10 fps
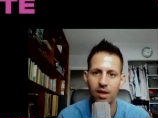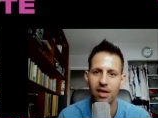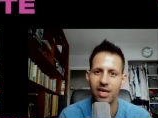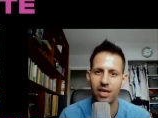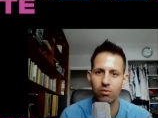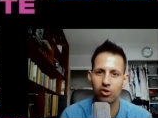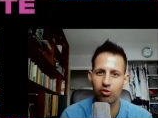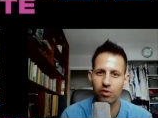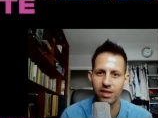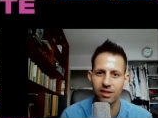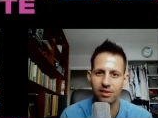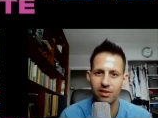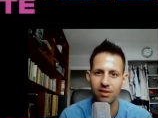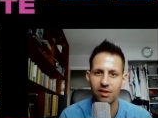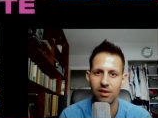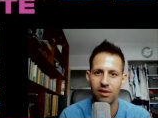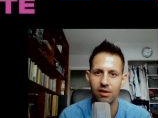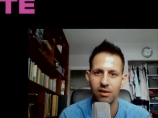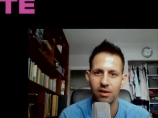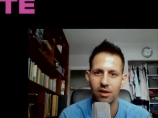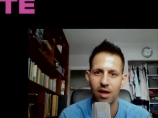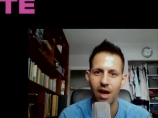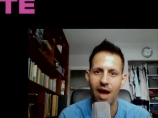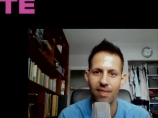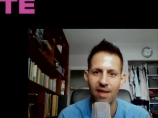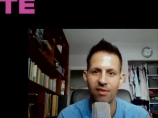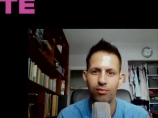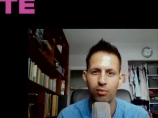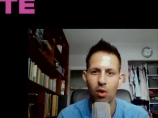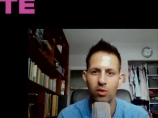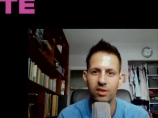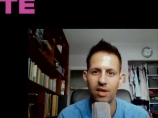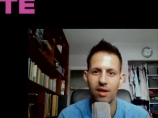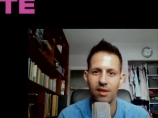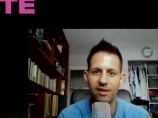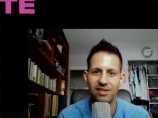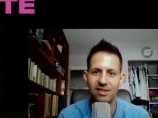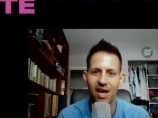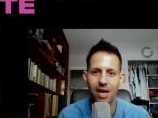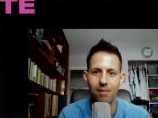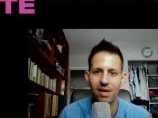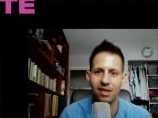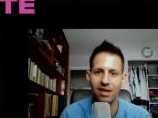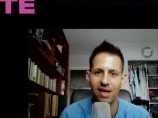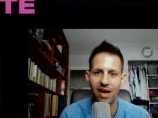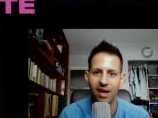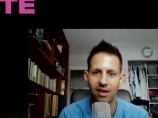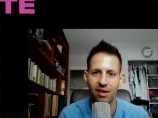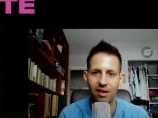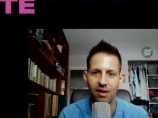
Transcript: He retreats and then throws the same kick.